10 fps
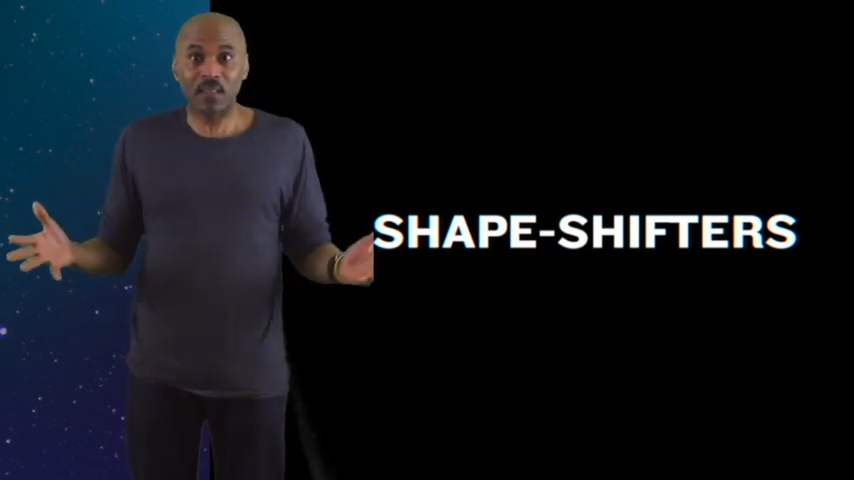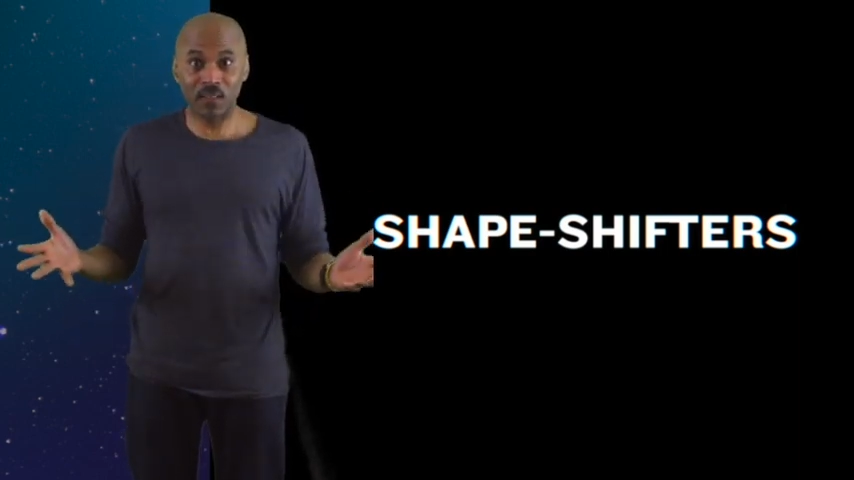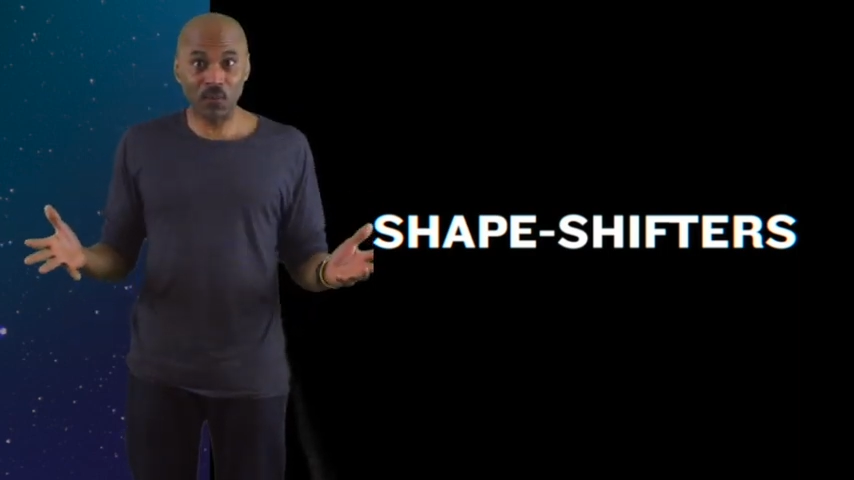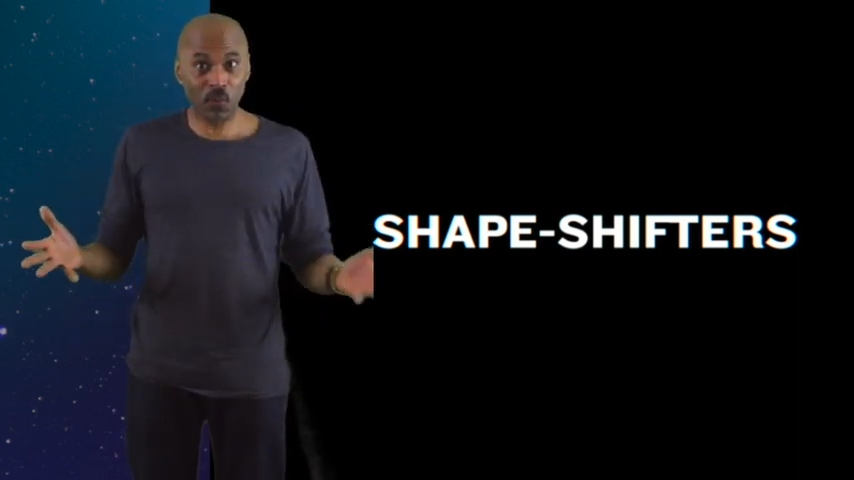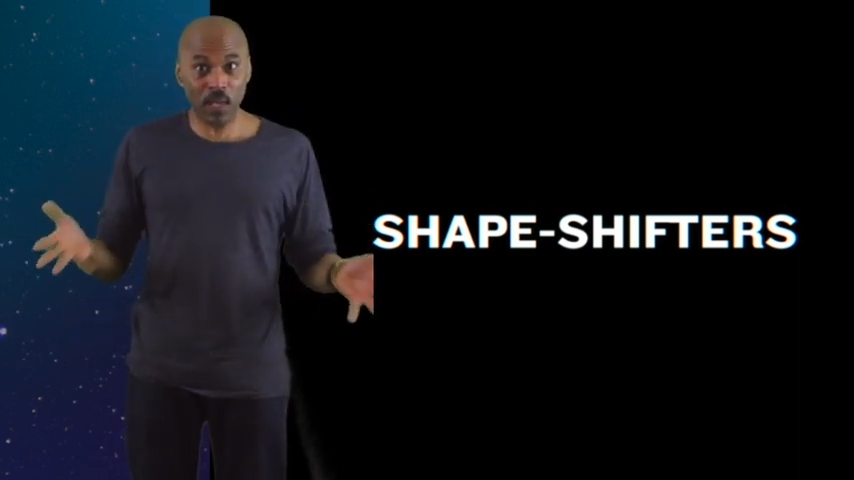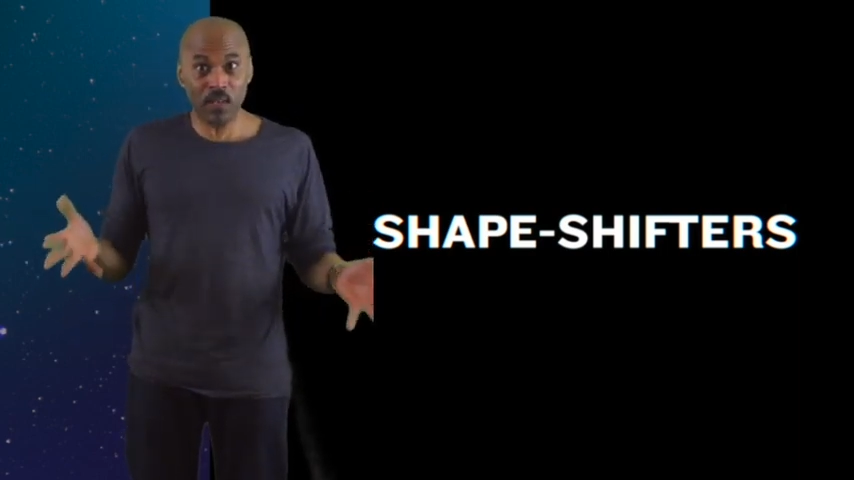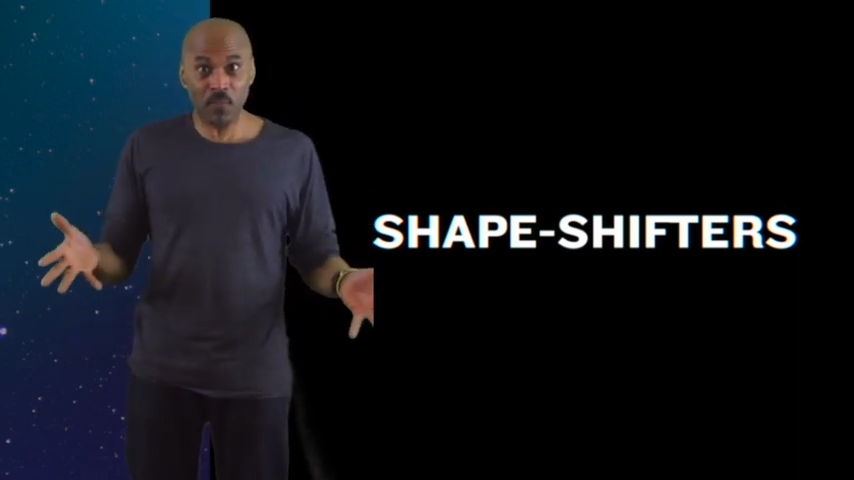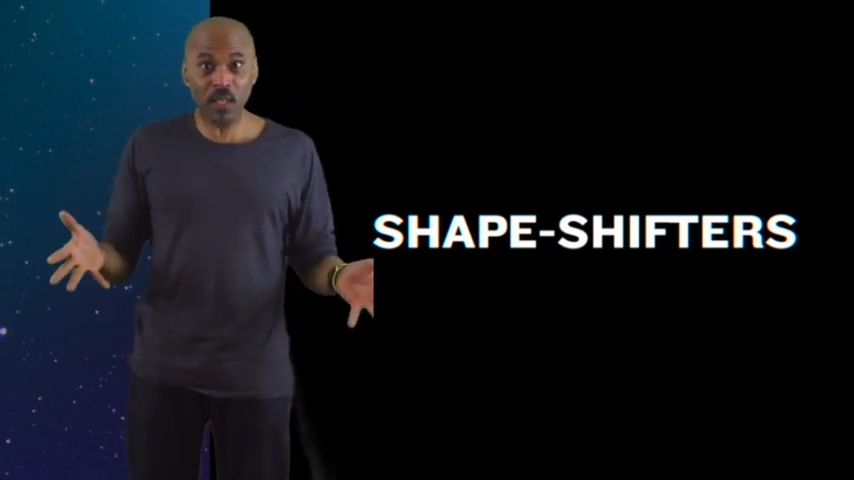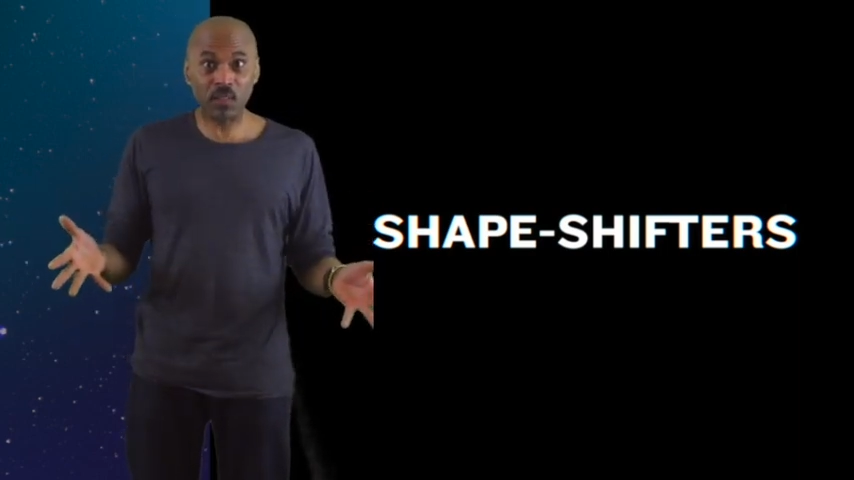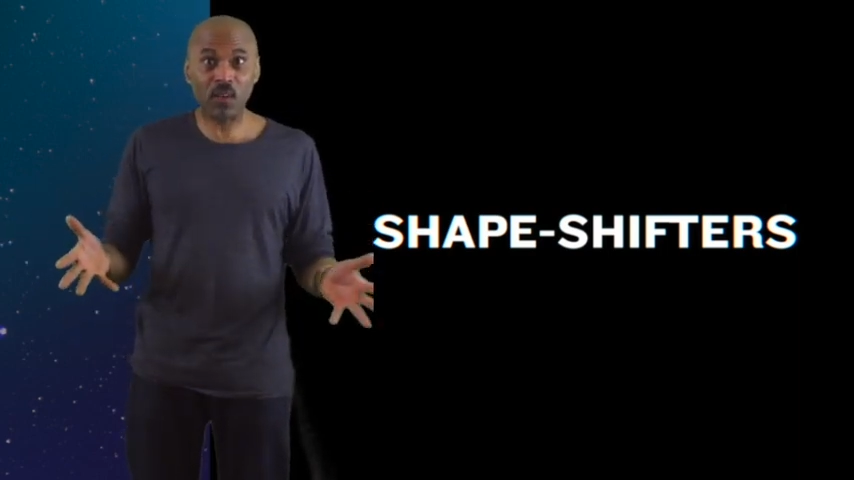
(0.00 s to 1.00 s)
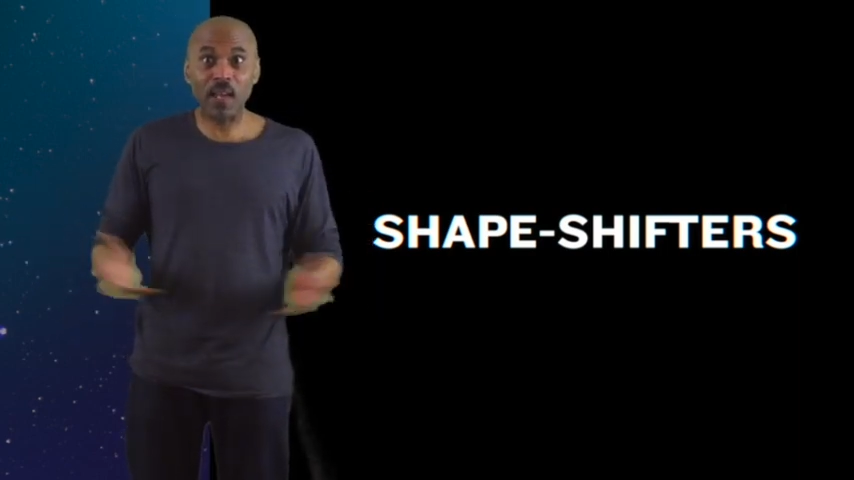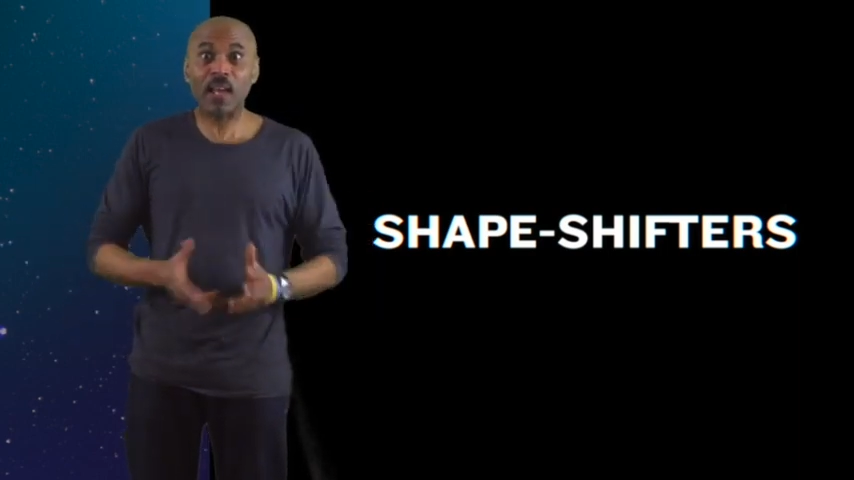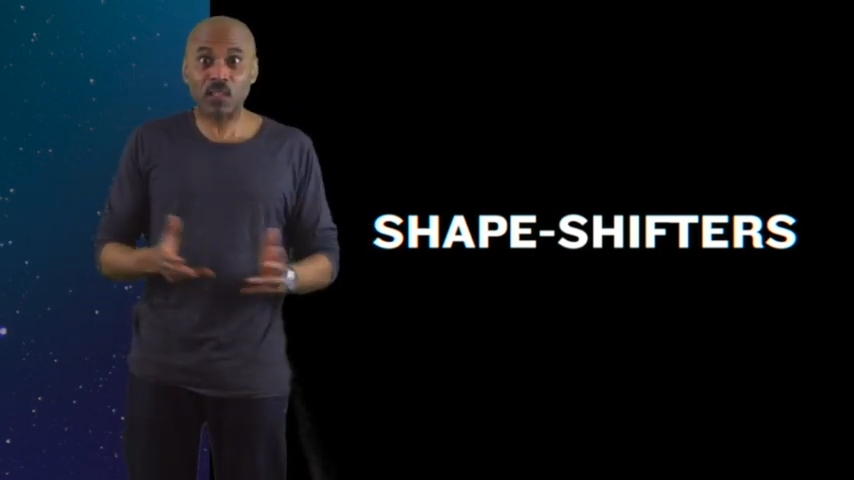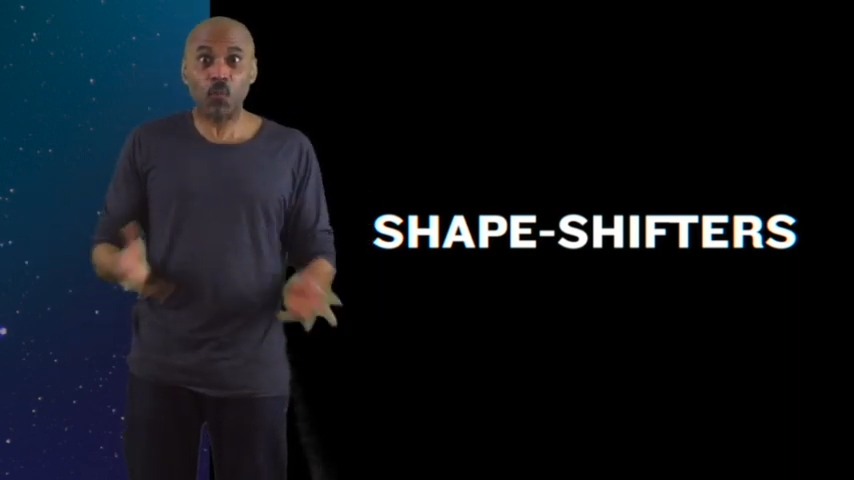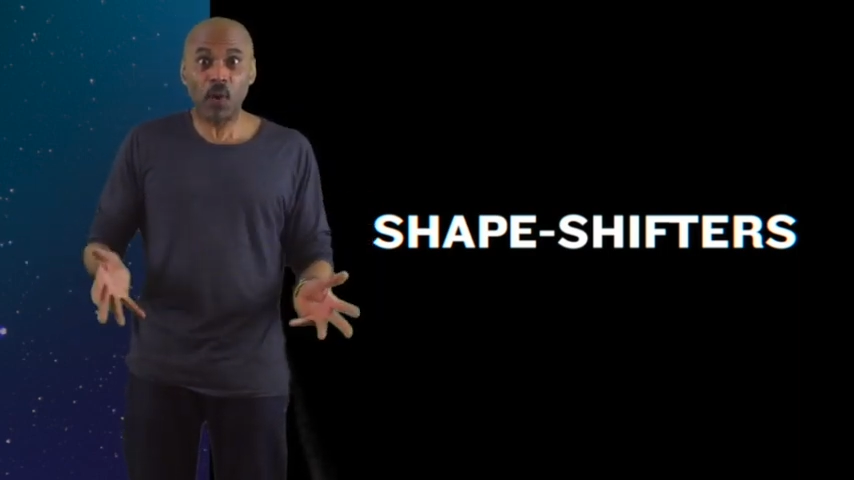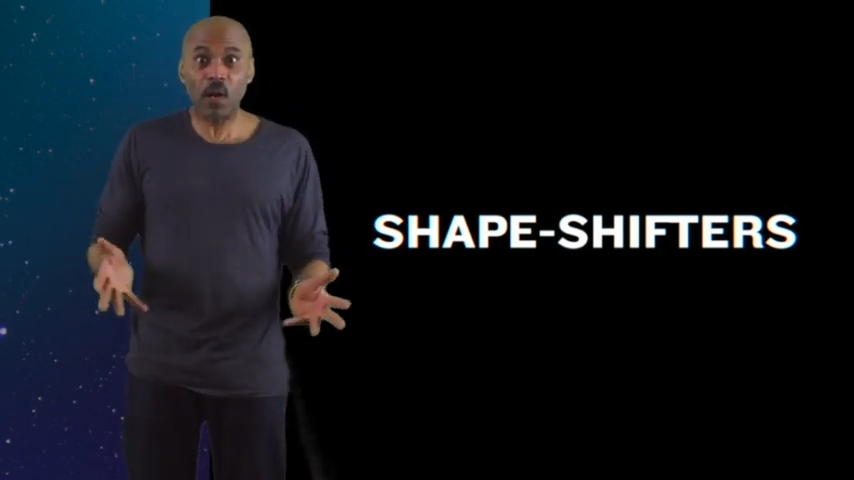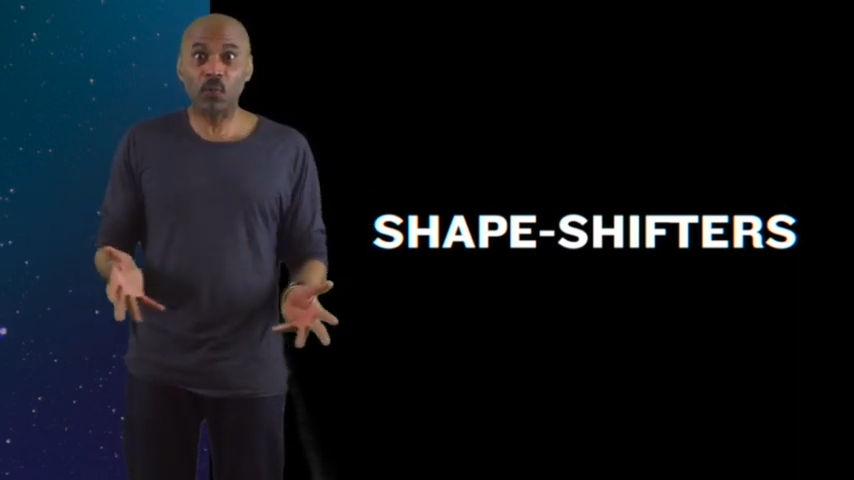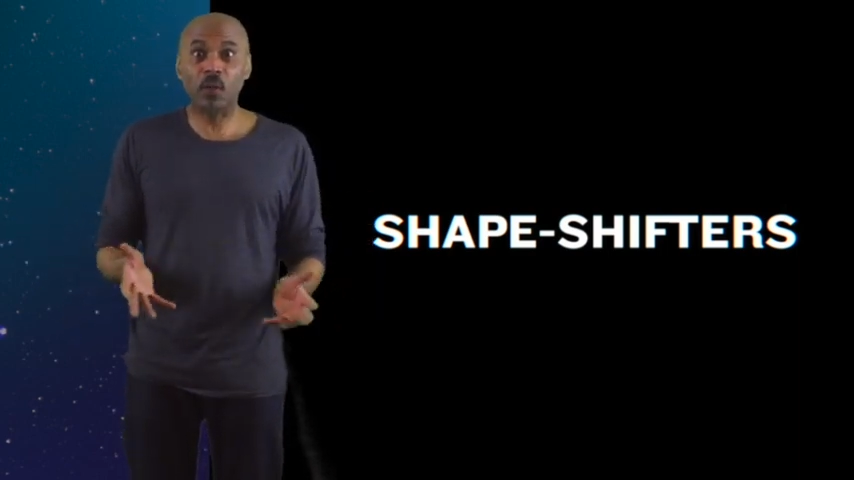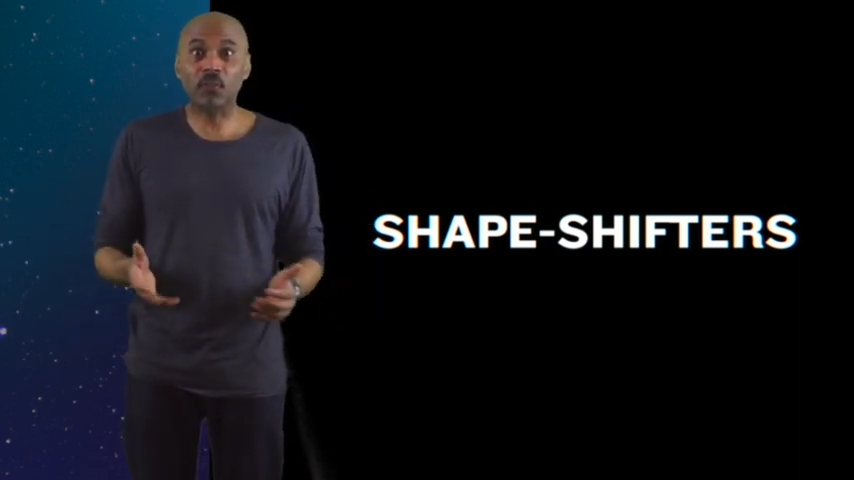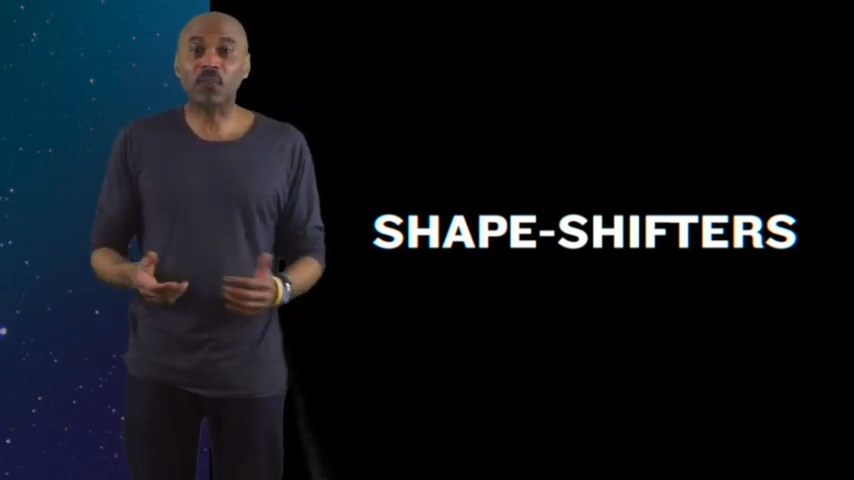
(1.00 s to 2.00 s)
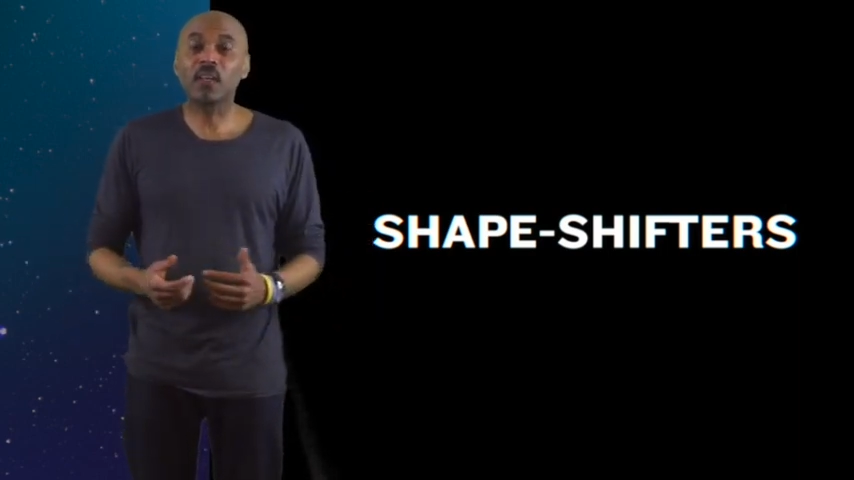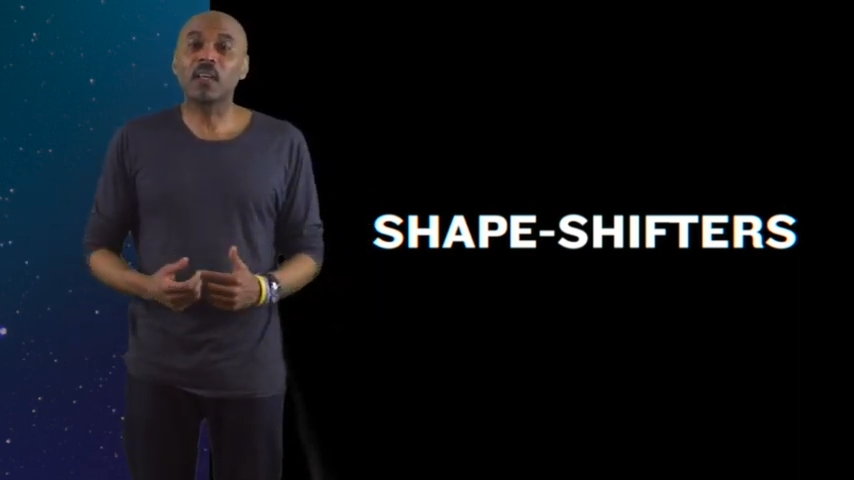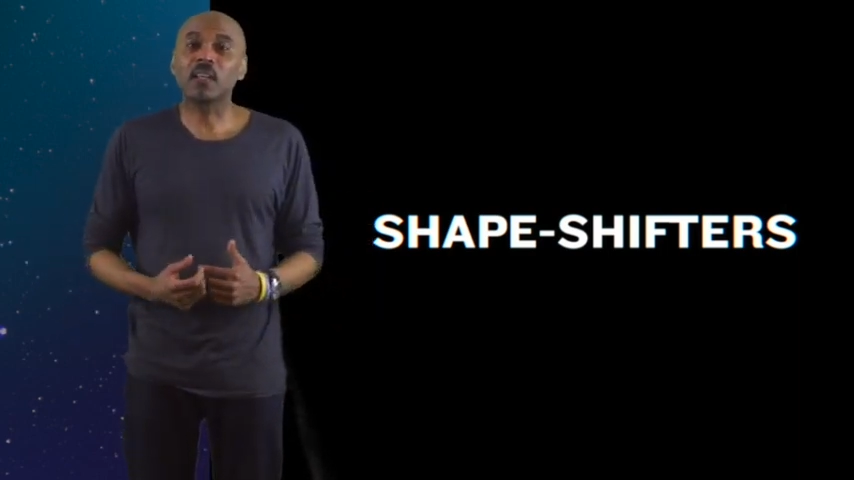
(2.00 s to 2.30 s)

you're in the military as a werewolf.